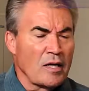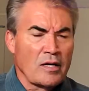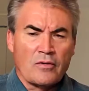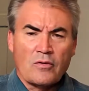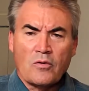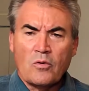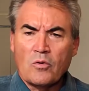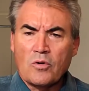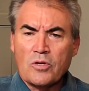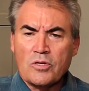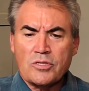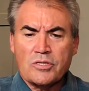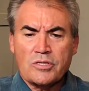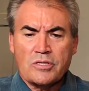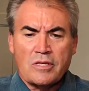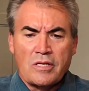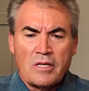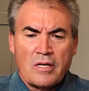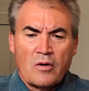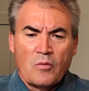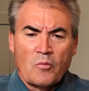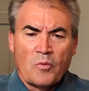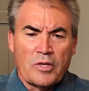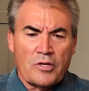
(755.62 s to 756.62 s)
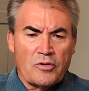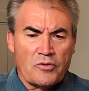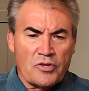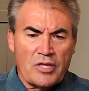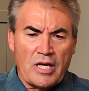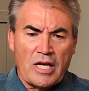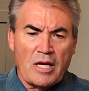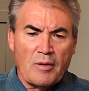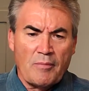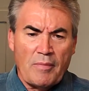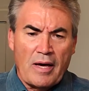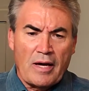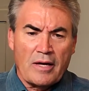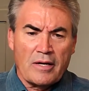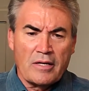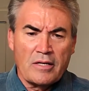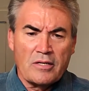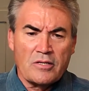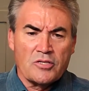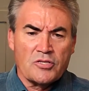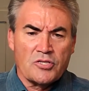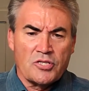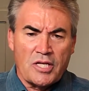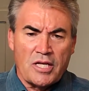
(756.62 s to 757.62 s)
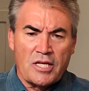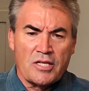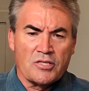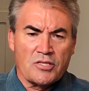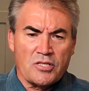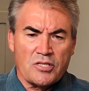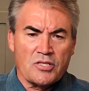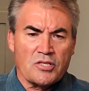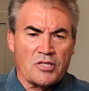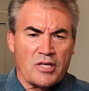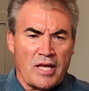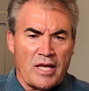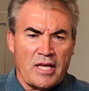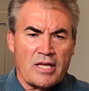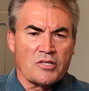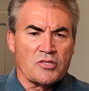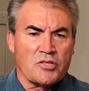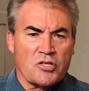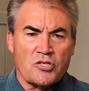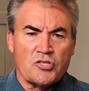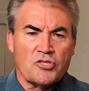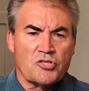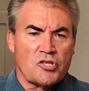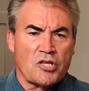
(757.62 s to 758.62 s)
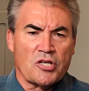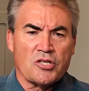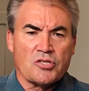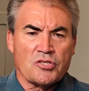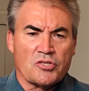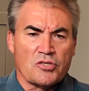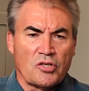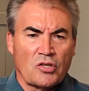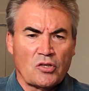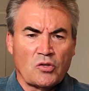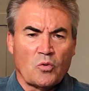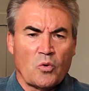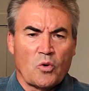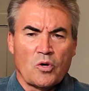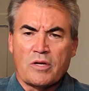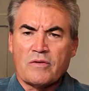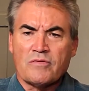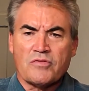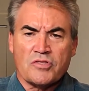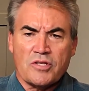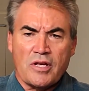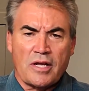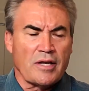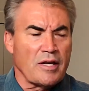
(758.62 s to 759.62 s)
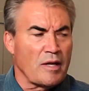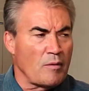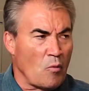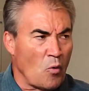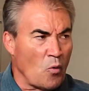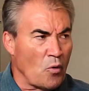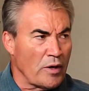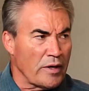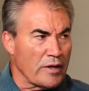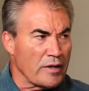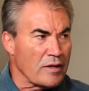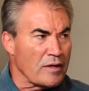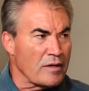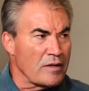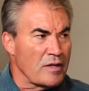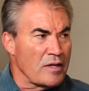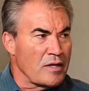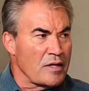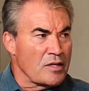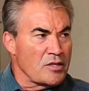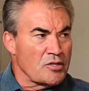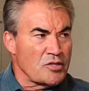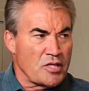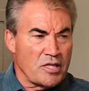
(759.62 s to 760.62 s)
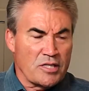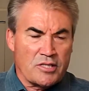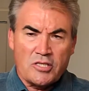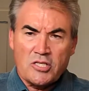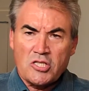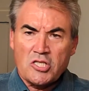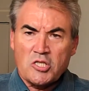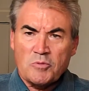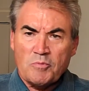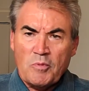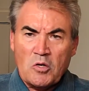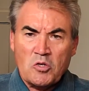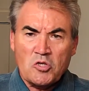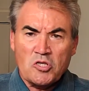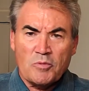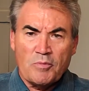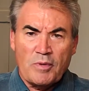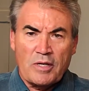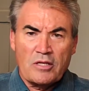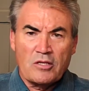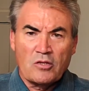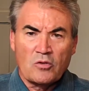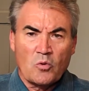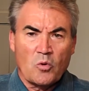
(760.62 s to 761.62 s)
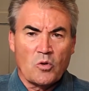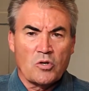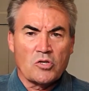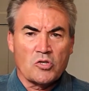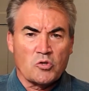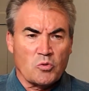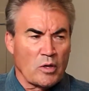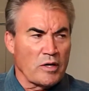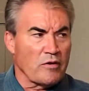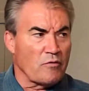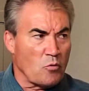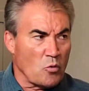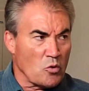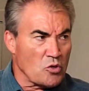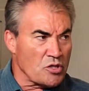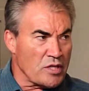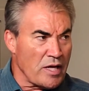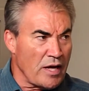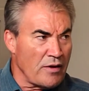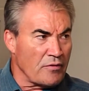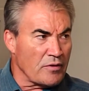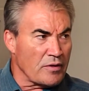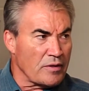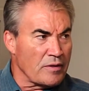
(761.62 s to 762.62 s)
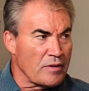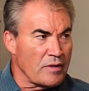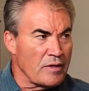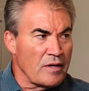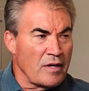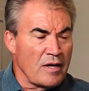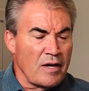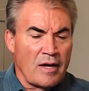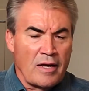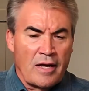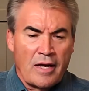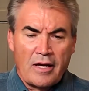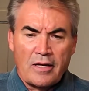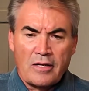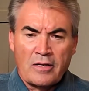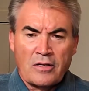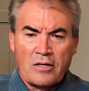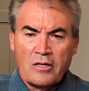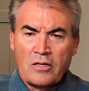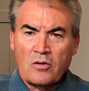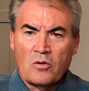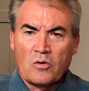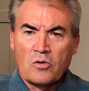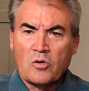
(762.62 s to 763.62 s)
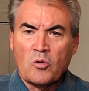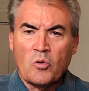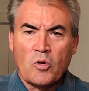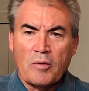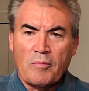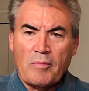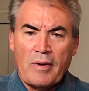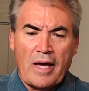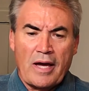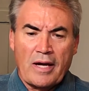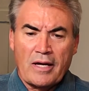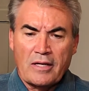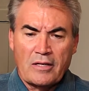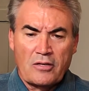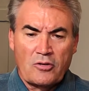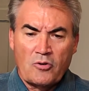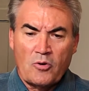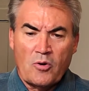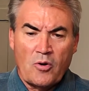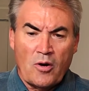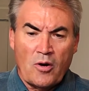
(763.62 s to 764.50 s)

of course, when you think about it, Jesus isn't just the Lord of Sunday morning. Jesus is supposed to be the Lord 24/7. And, going back into